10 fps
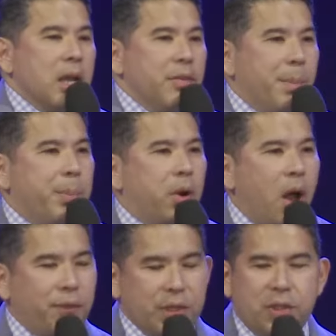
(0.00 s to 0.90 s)
the
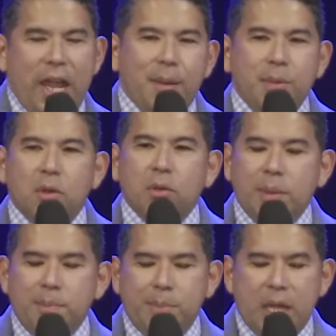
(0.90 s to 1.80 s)
prophet Samuel
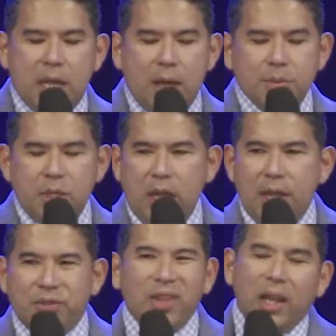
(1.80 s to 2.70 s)
becomes
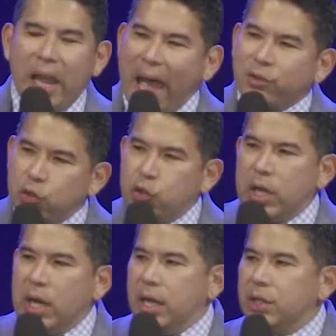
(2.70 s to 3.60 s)
is the last
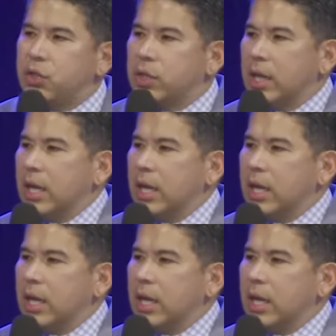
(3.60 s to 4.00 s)
judge,